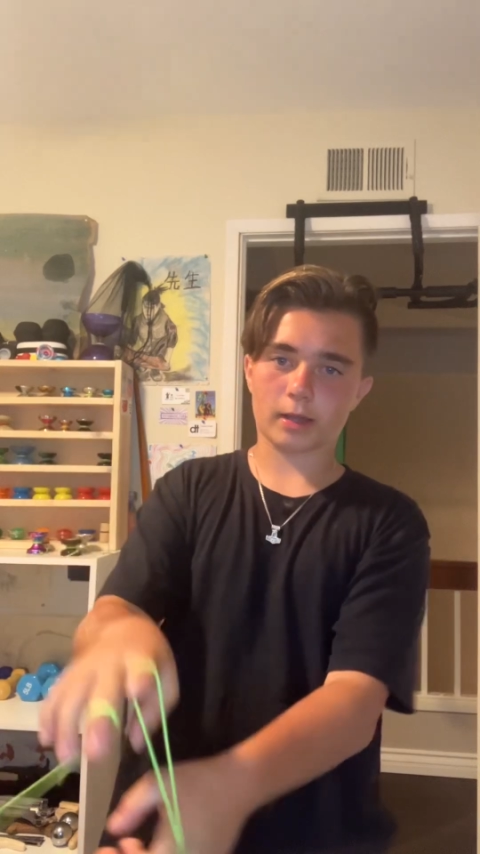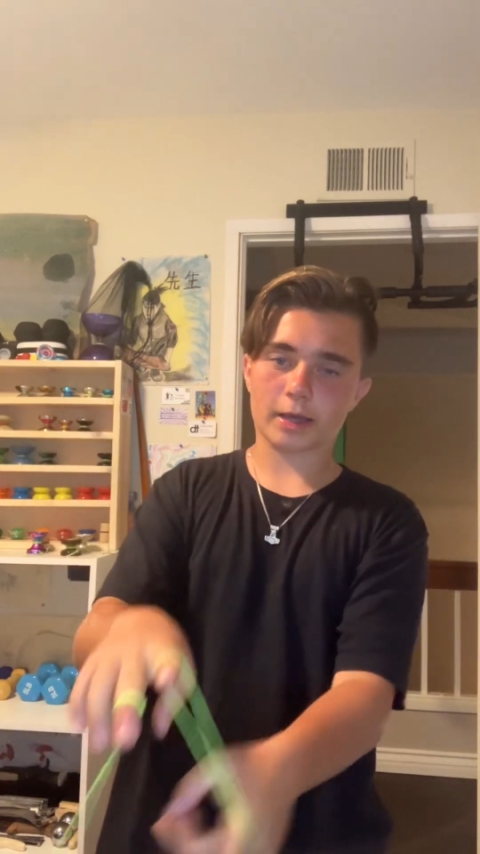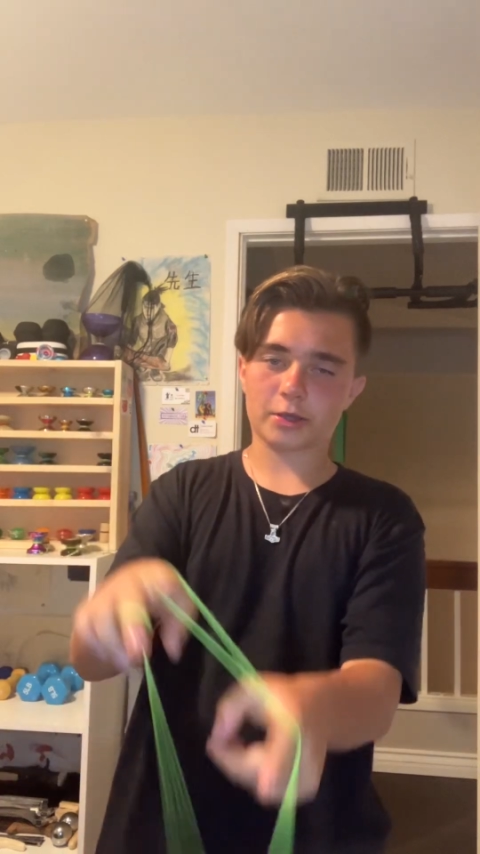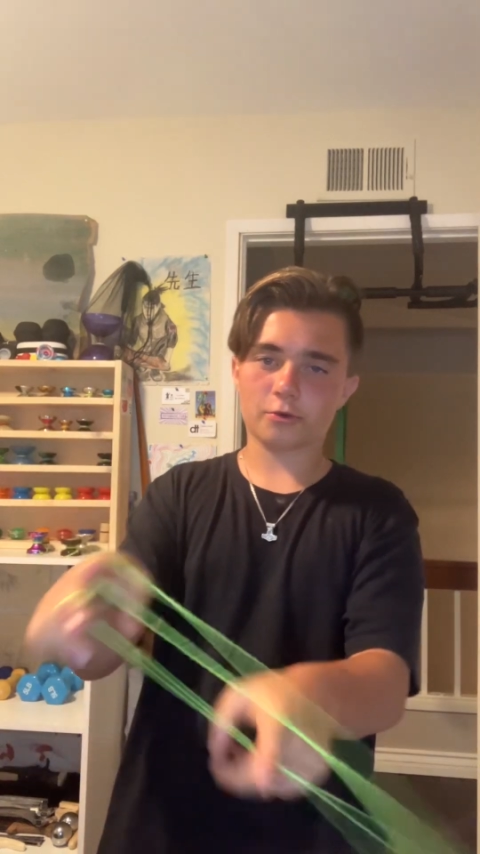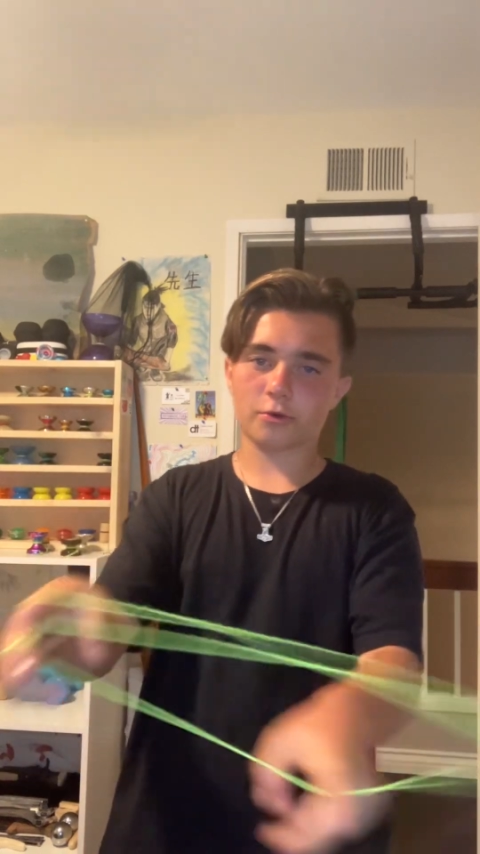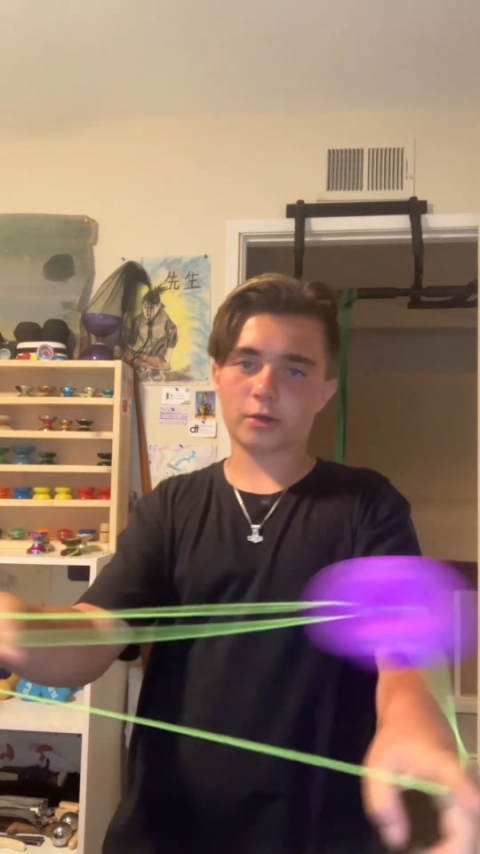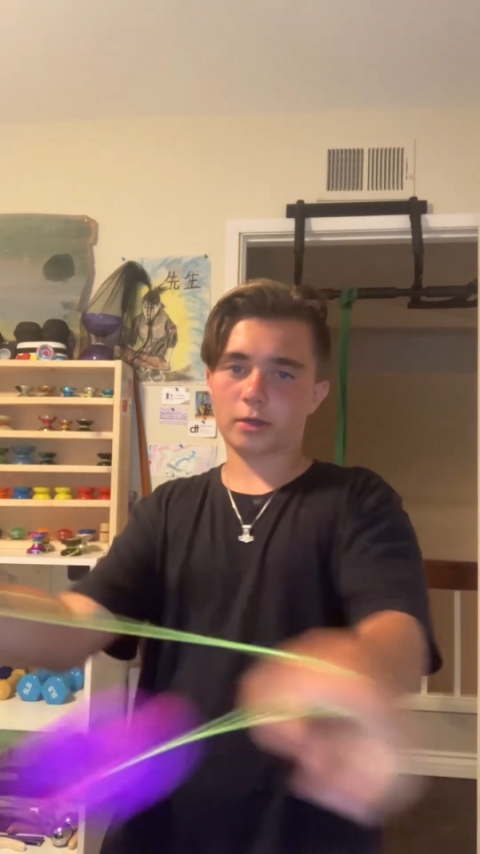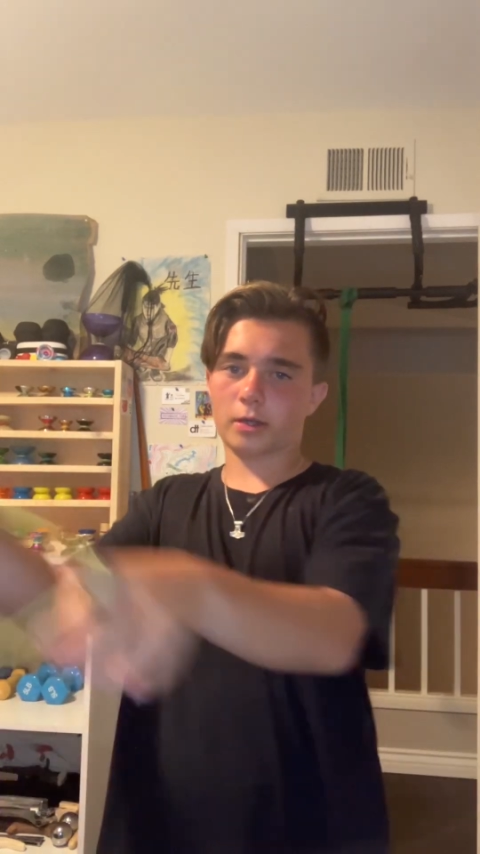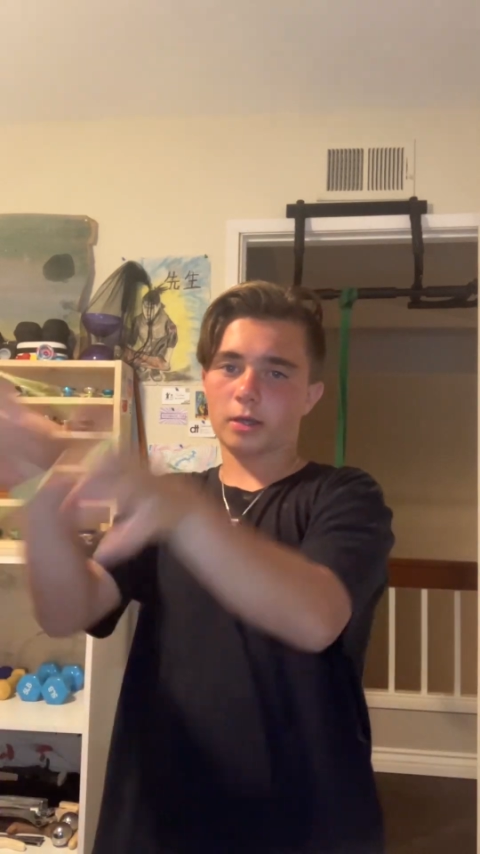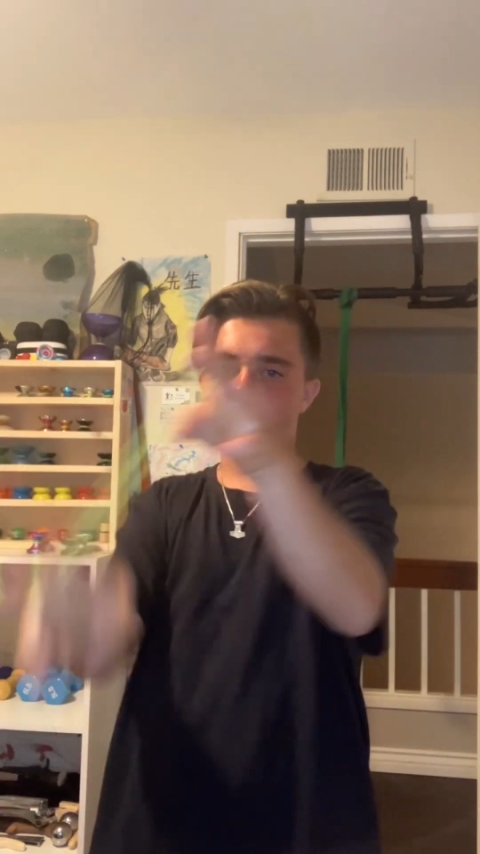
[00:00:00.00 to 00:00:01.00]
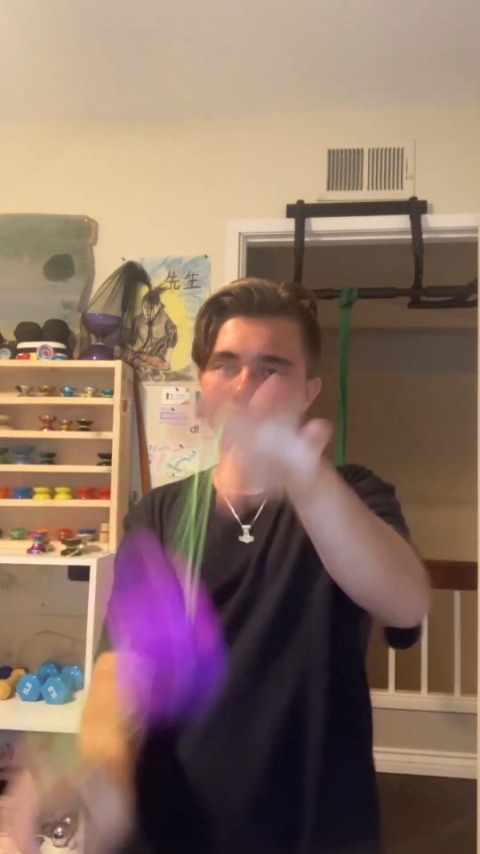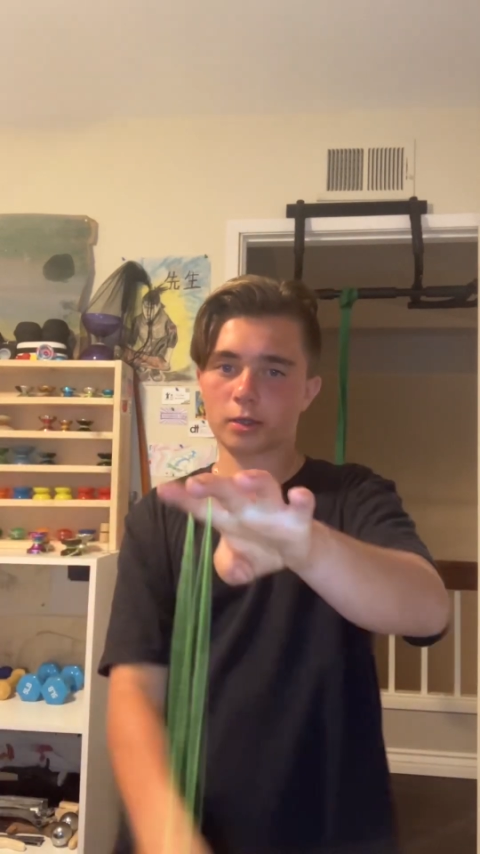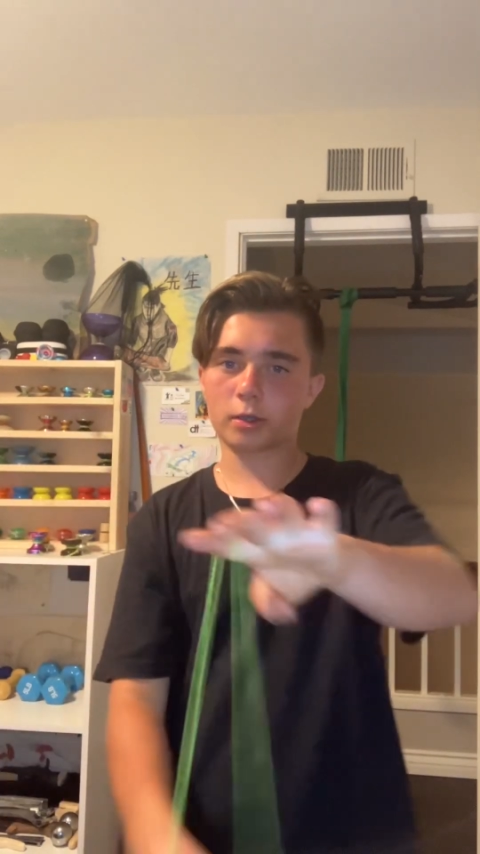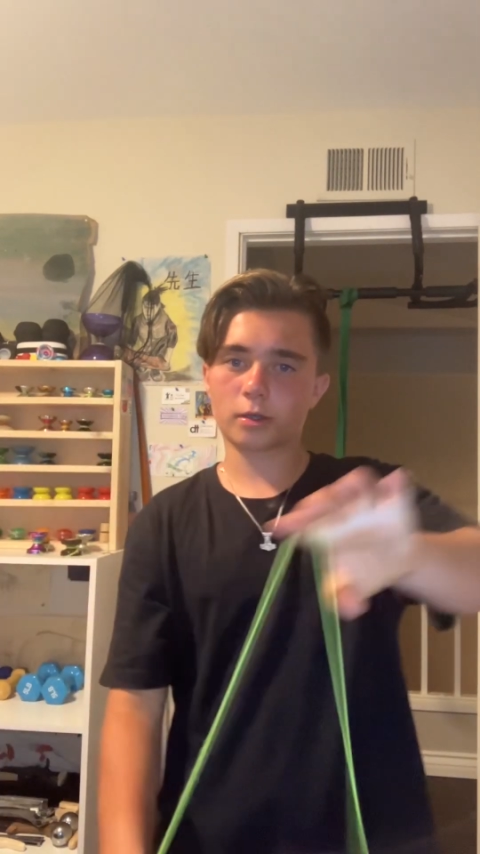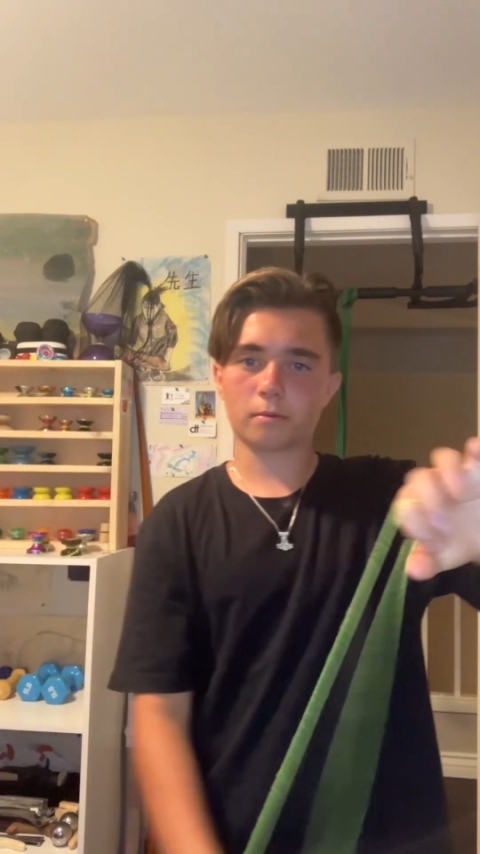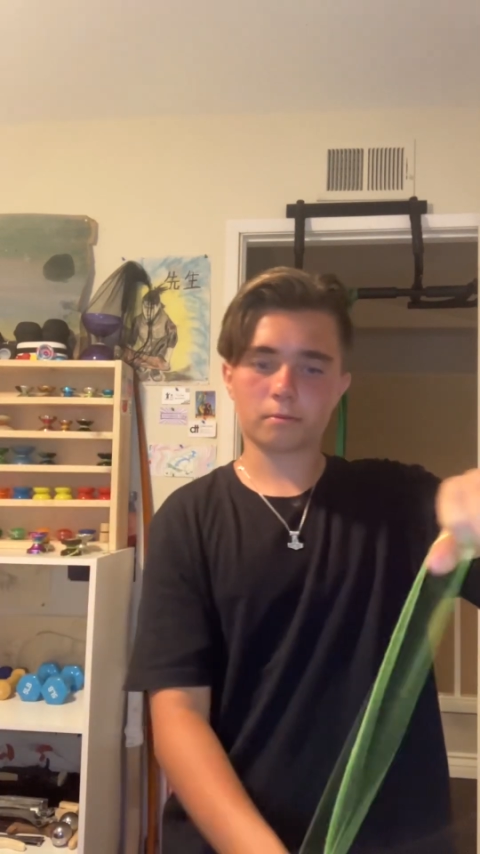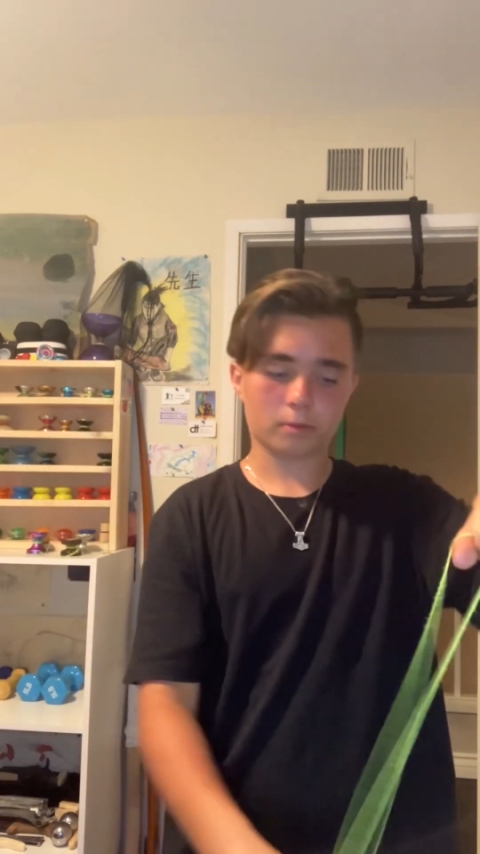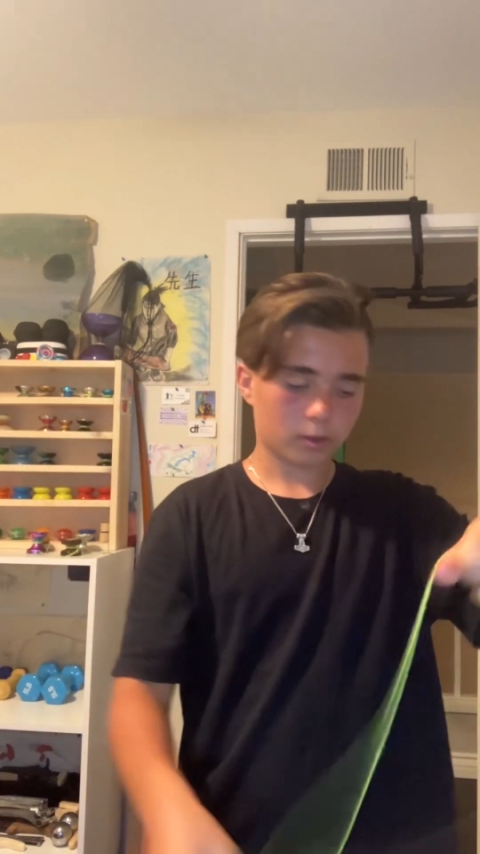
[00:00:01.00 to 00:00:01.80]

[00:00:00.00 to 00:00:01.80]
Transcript: Like you can hit some